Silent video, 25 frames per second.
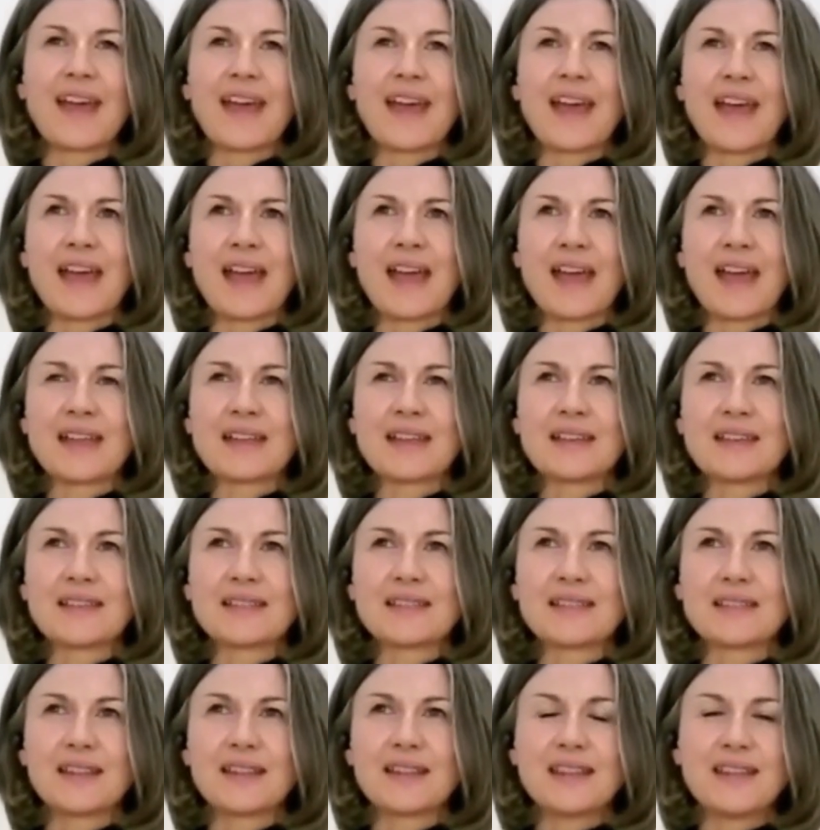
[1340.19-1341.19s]

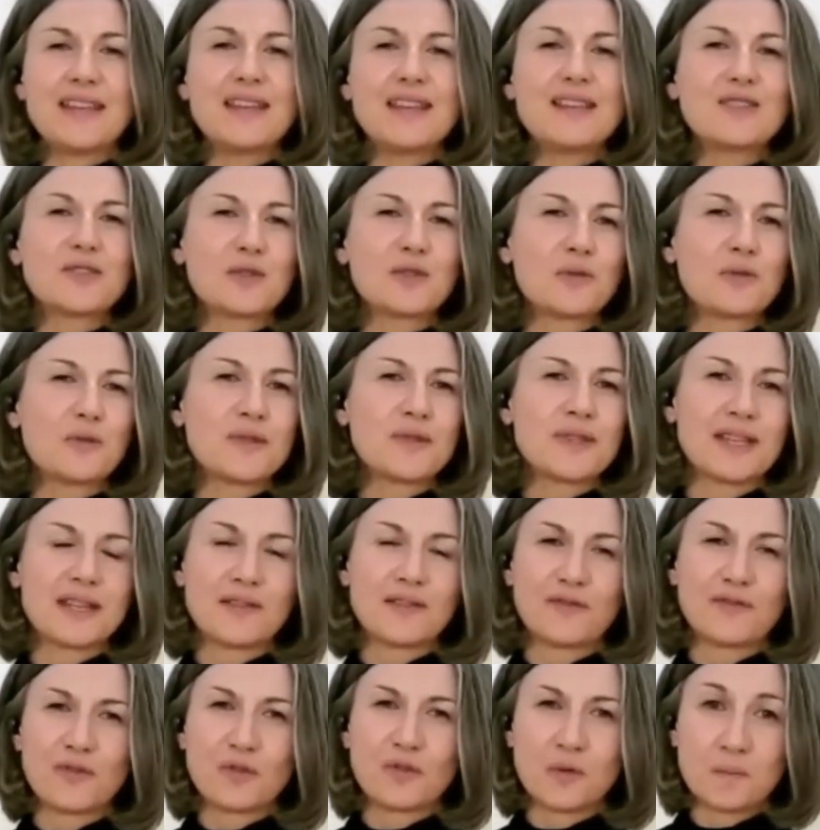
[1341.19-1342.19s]
And these tools then
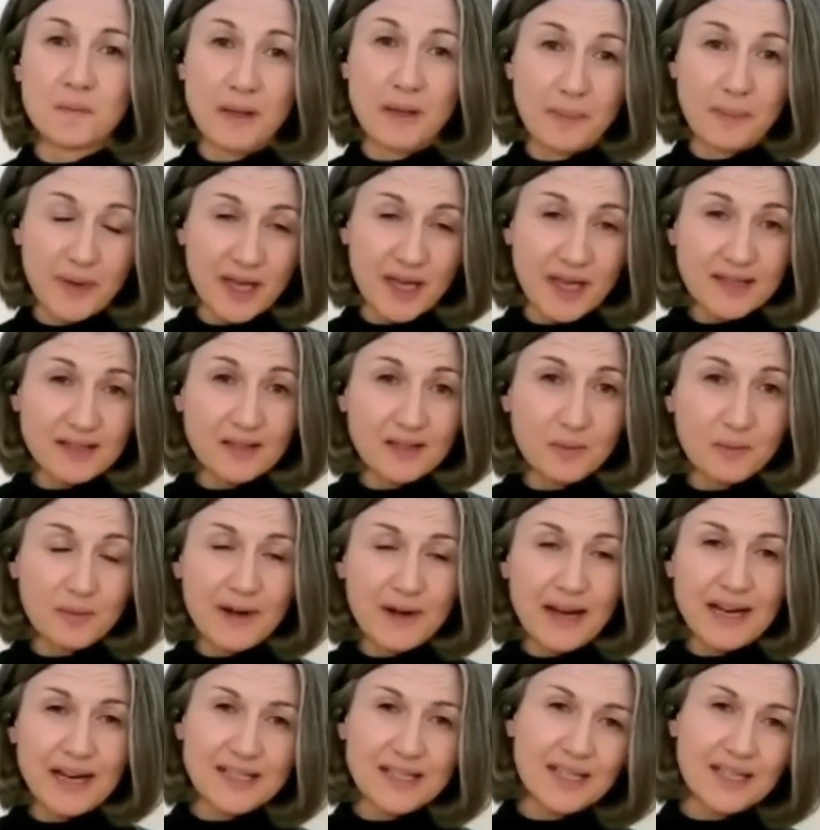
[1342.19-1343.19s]
informed my personal
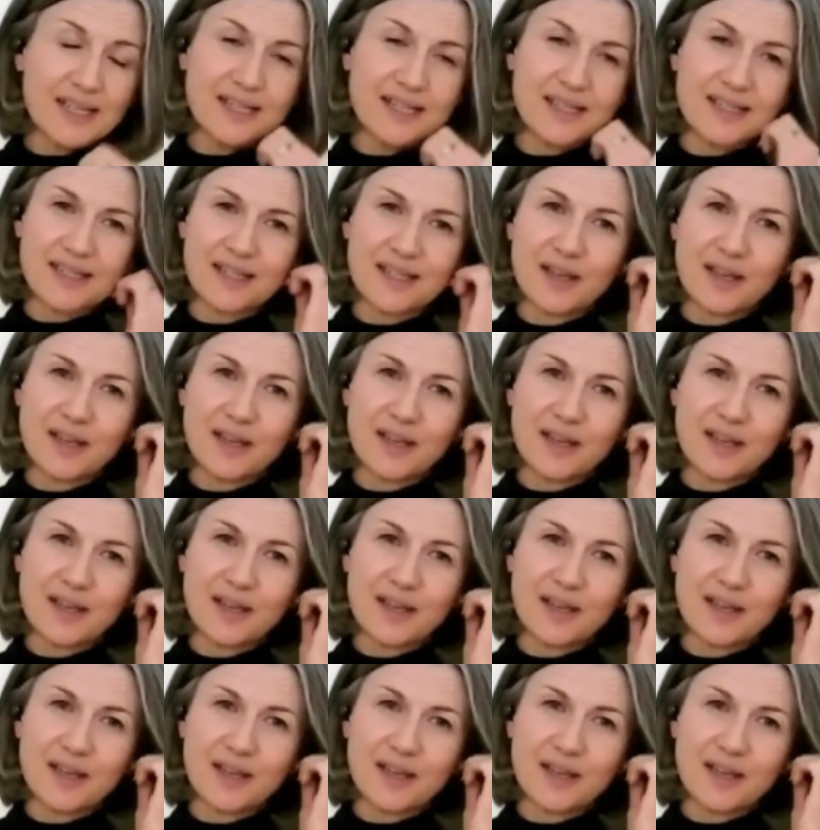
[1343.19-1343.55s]
practice,